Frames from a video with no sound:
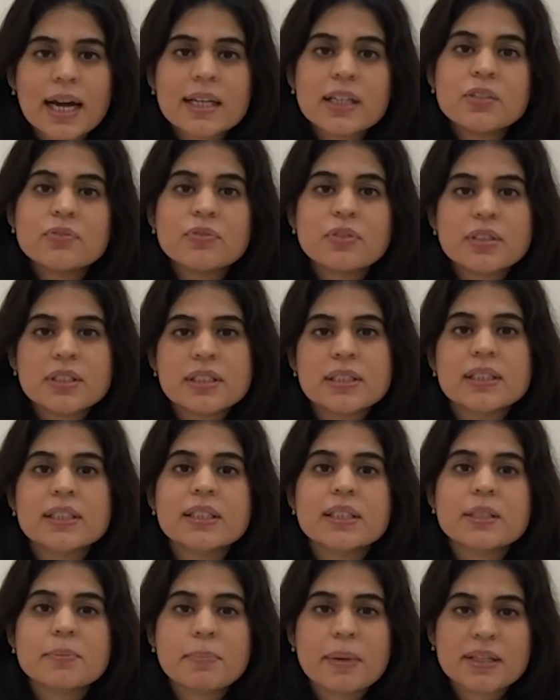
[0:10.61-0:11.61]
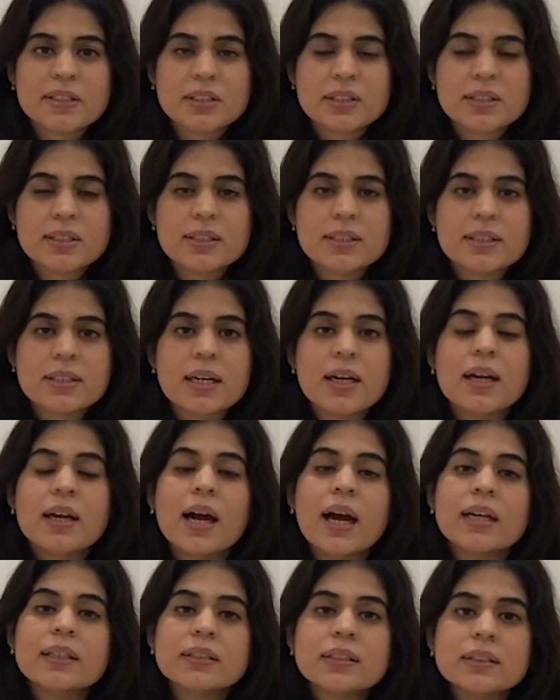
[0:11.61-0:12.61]
and Infertility Specialist
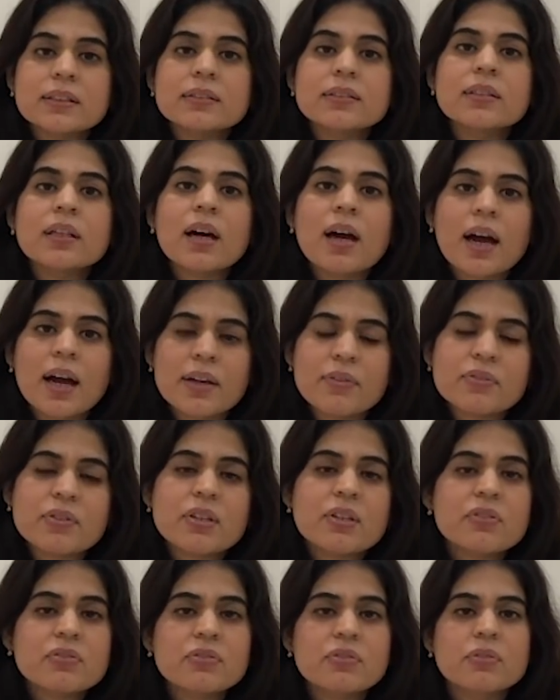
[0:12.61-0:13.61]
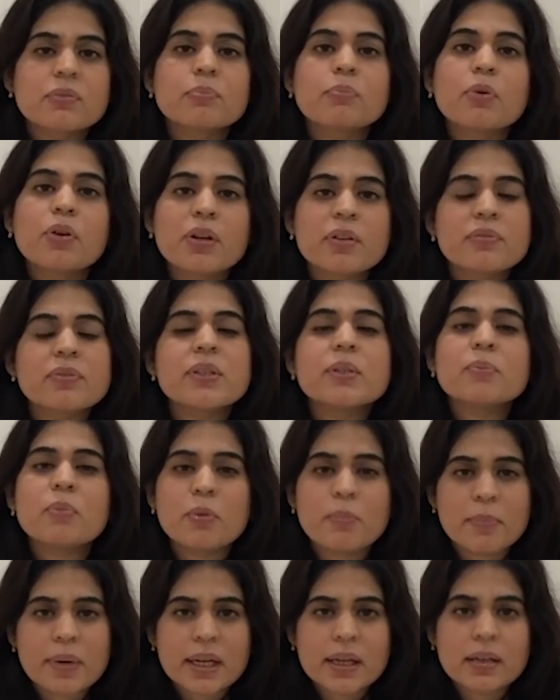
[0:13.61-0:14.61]
at Indira IVF, Borivali,
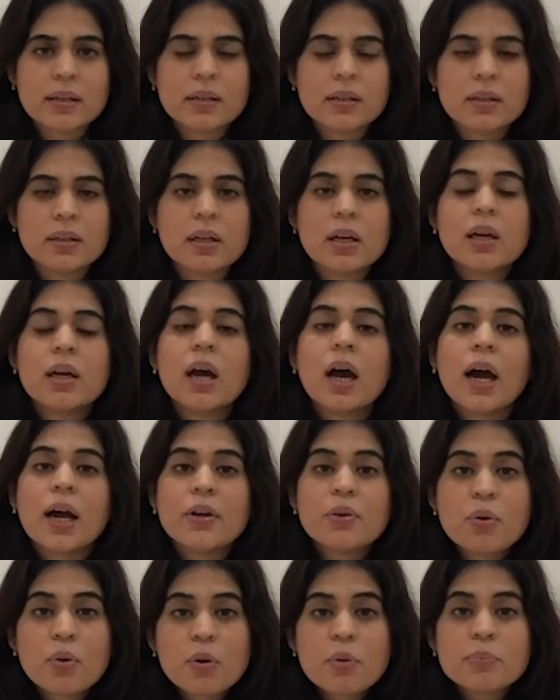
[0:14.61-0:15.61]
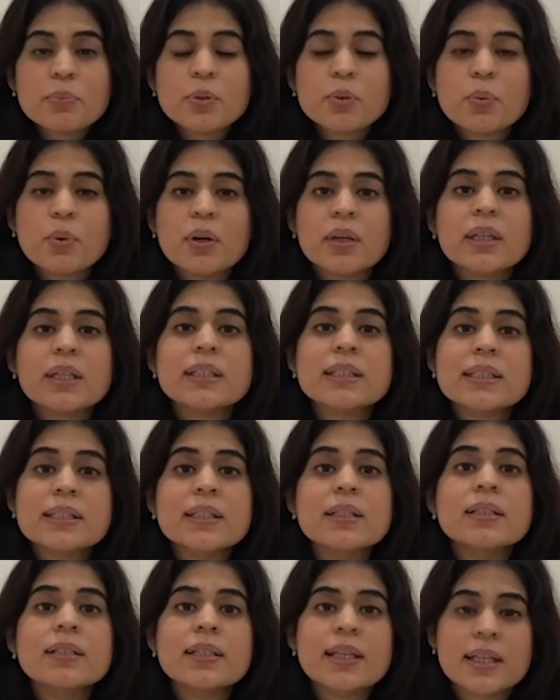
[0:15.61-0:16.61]
Mumbai. I hope you all are
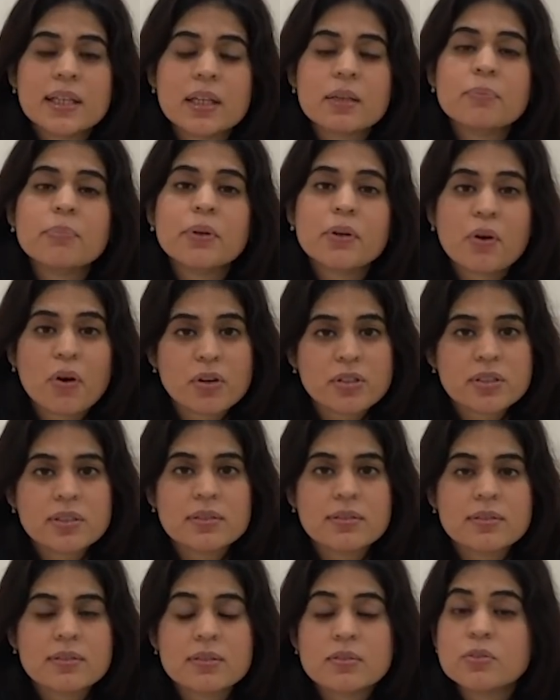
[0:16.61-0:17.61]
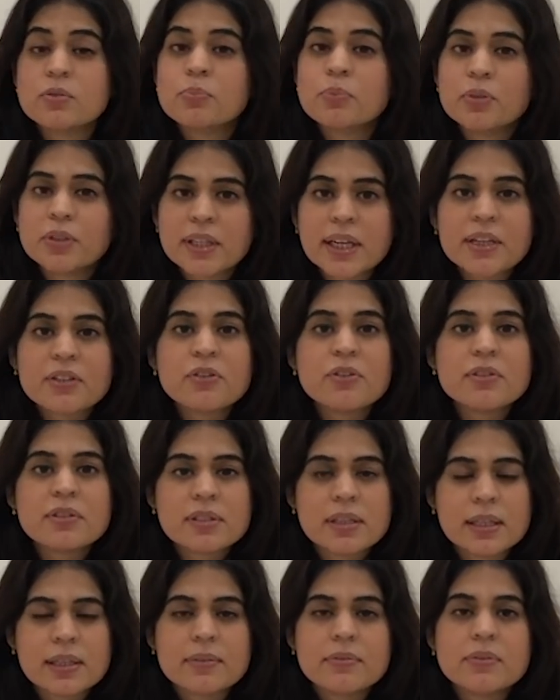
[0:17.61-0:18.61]
still taking precautions to protect
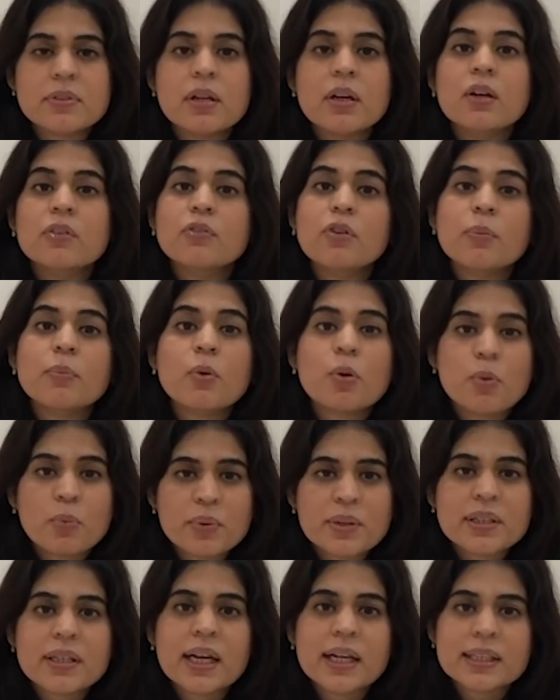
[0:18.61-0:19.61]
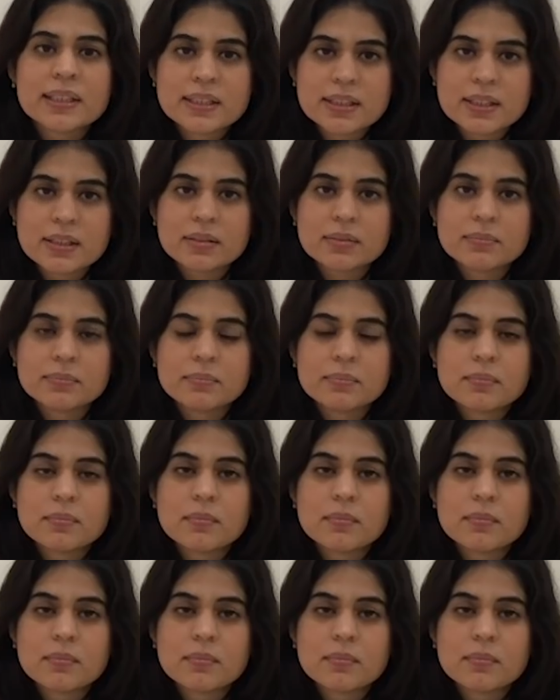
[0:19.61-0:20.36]
yourselves from COVID-19.